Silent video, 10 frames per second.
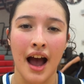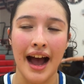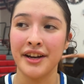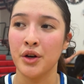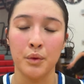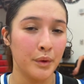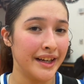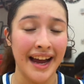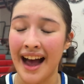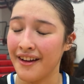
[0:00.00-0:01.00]
I know we
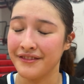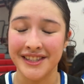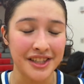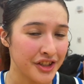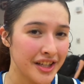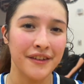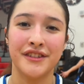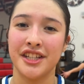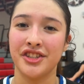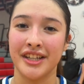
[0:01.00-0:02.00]
have such a tough
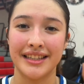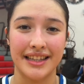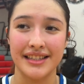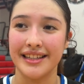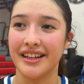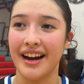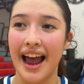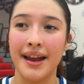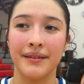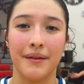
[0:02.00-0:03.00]
district this year,
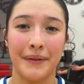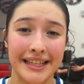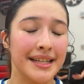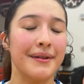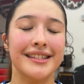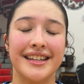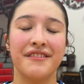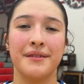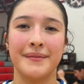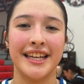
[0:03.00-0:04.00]
and my team has
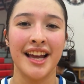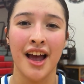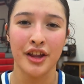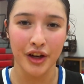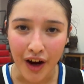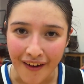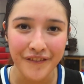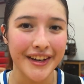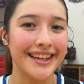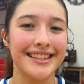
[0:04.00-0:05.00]
given me the
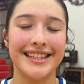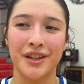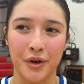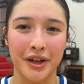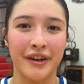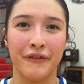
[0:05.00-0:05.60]
confidence in order